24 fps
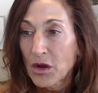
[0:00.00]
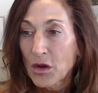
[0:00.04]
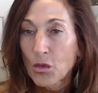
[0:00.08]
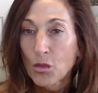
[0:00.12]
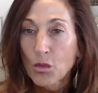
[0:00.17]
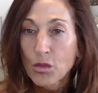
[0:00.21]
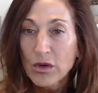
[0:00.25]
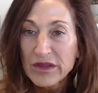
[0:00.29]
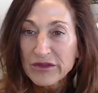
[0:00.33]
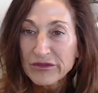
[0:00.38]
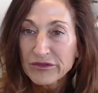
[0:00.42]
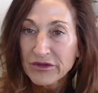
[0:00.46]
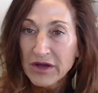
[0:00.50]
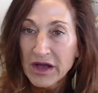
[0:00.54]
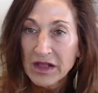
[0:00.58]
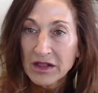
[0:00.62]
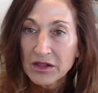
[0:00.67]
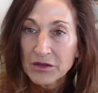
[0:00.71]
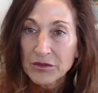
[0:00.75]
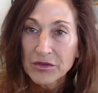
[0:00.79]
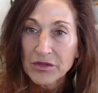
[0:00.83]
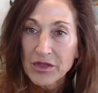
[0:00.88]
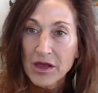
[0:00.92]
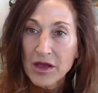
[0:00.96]
We
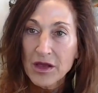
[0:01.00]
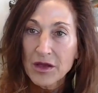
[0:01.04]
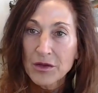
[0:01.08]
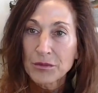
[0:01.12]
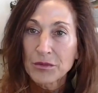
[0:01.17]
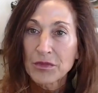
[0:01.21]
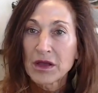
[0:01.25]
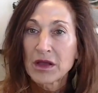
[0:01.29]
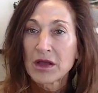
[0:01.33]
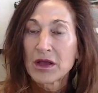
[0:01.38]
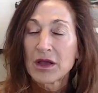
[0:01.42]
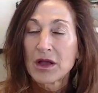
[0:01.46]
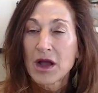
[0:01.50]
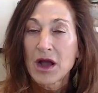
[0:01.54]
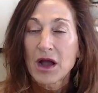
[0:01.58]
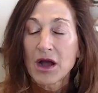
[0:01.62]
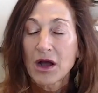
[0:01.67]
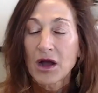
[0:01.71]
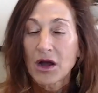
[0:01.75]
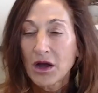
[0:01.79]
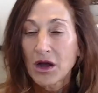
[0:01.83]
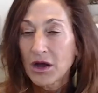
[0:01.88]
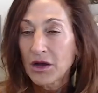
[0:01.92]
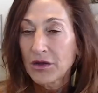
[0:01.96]
follow them.
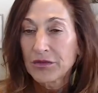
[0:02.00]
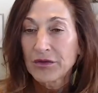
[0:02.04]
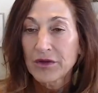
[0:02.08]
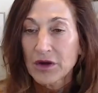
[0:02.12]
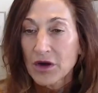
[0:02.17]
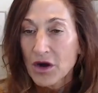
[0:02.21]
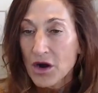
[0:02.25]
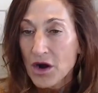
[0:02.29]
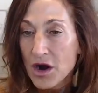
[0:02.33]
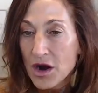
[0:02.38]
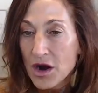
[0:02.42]
There